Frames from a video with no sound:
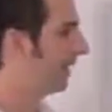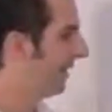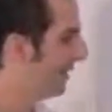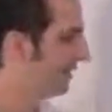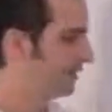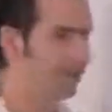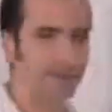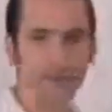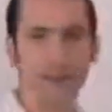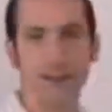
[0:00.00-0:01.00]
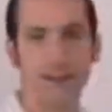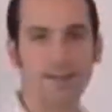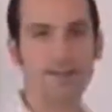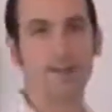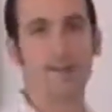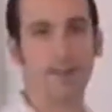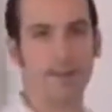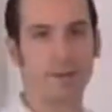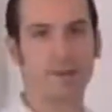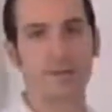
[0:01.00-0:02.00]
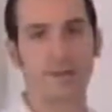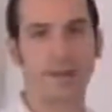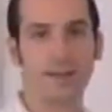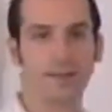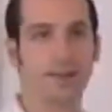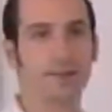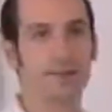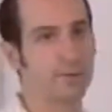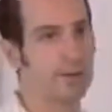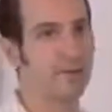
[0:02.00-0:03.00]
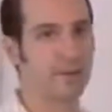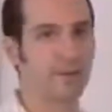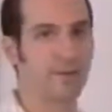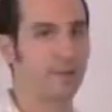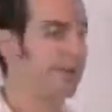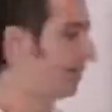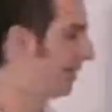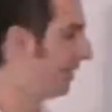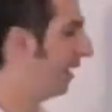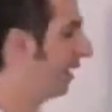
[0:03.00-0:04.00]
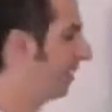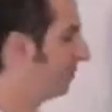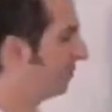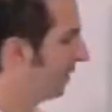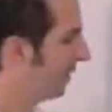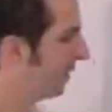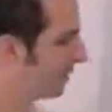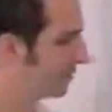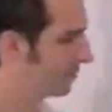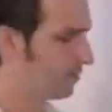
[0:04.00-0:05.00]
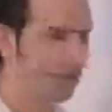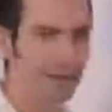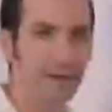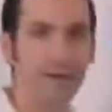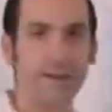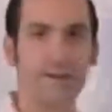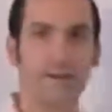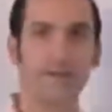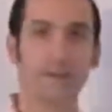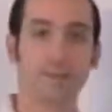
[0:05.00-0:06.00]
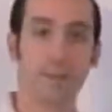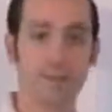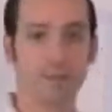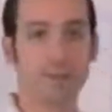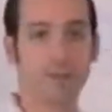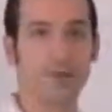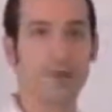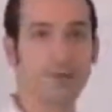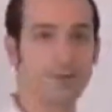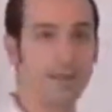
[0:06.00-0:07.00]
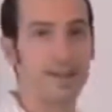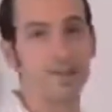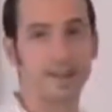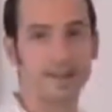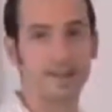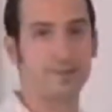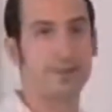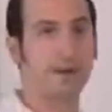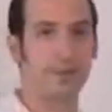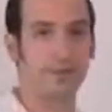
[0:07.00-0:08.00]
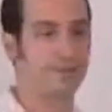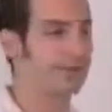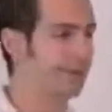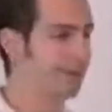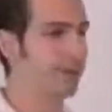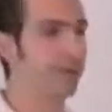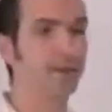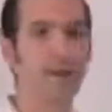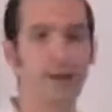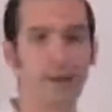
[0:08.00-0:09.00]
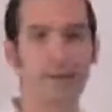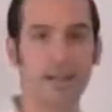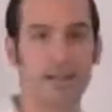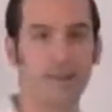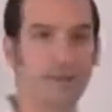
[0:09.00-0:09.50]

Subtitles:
That is law to do that, so you want to make sure to do it. Our tool already includes your postal address and the unsubscribe message, so you're already CAN